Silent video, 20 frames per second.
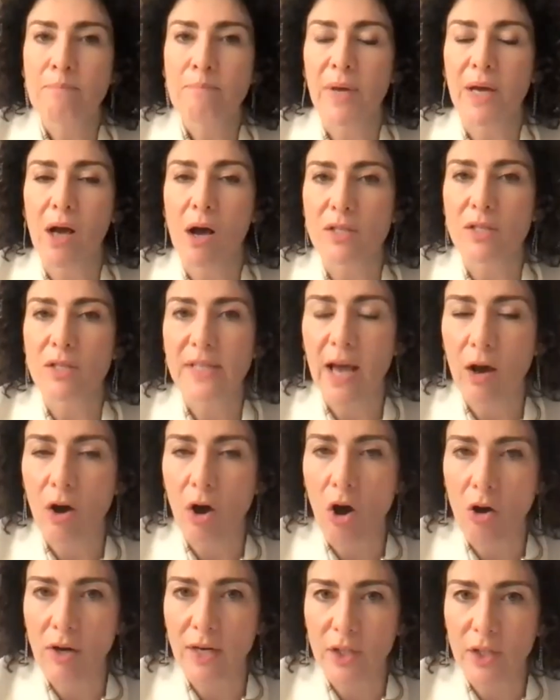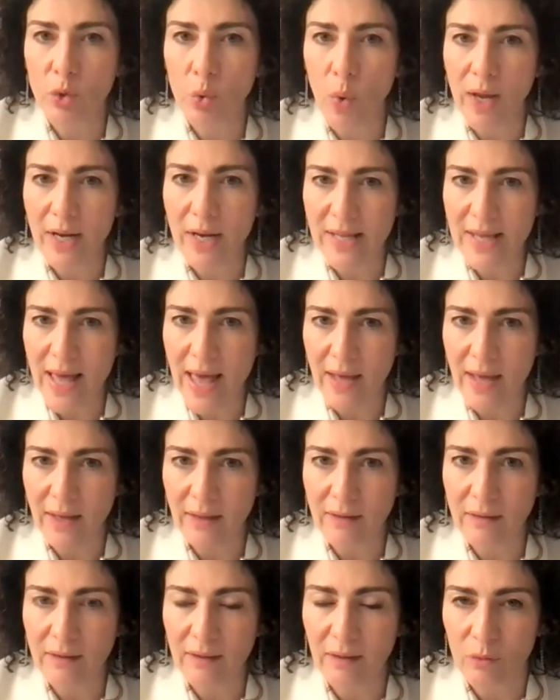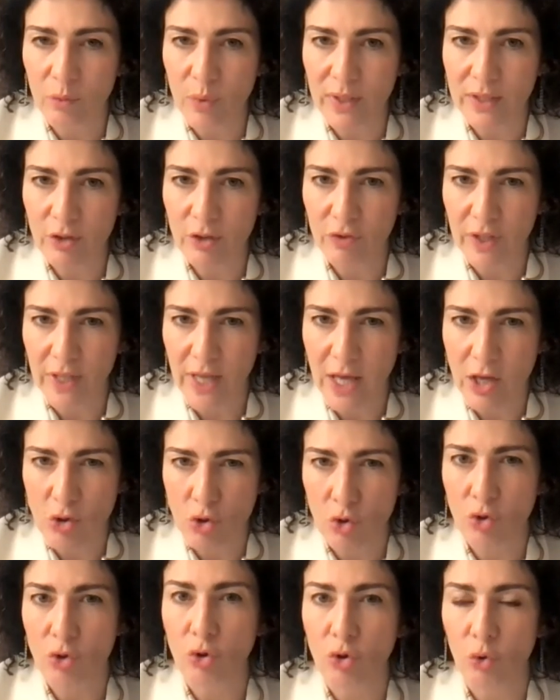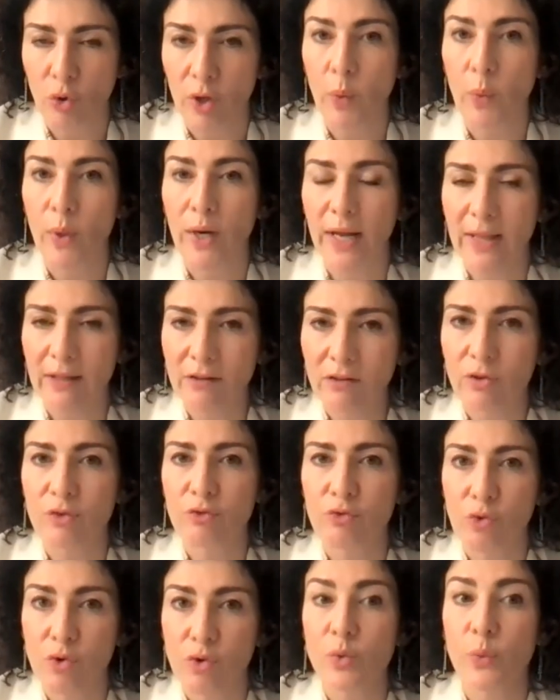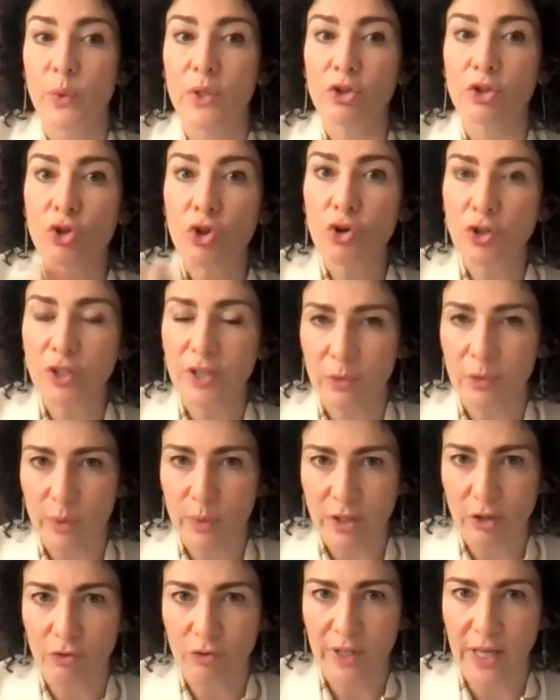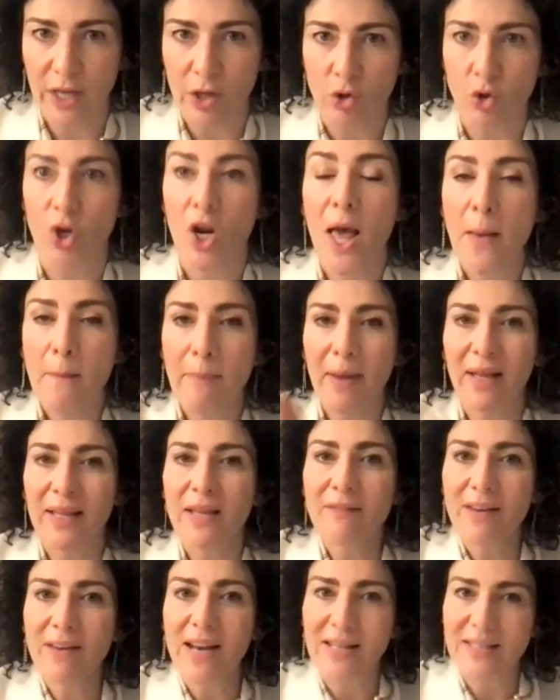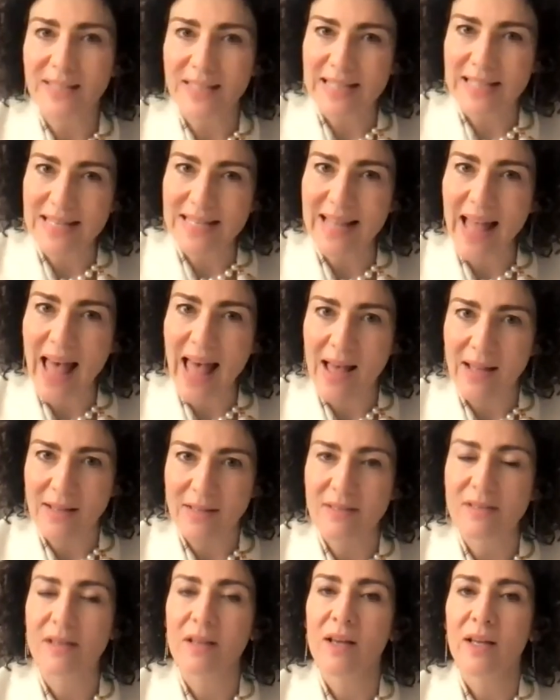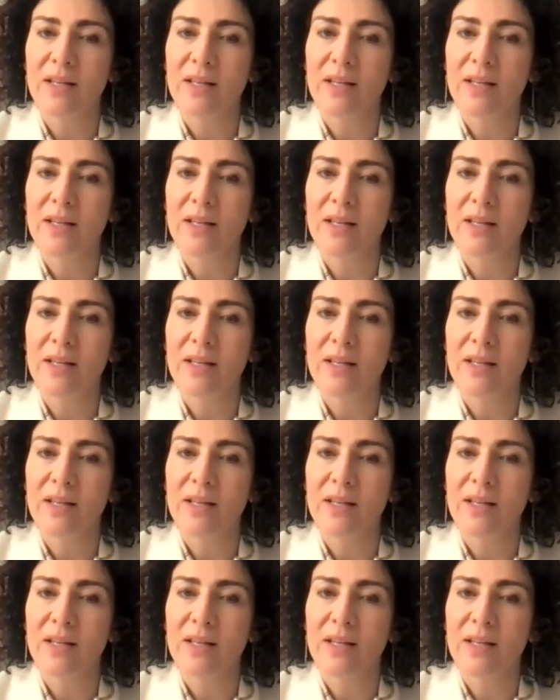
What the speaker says: because there are only 28 ratifications, so it will enter in force with 30 ratifications. But even as it stands,